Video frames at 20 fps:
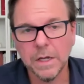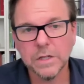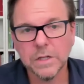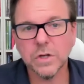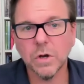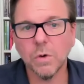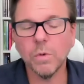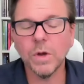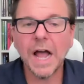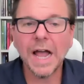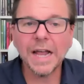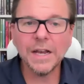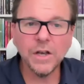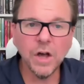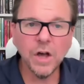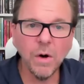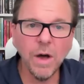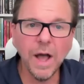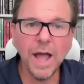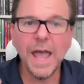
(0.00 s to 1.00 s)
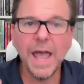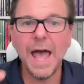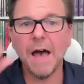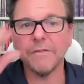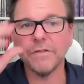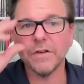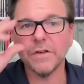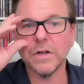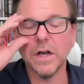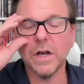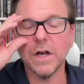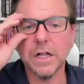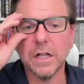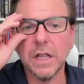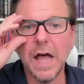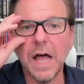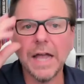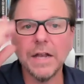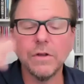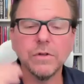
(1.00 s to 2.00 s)
So when I know I have a
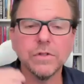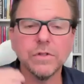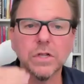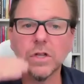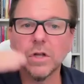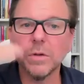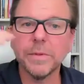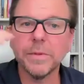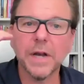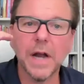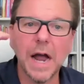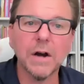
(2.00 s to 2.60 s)
client who's a little bit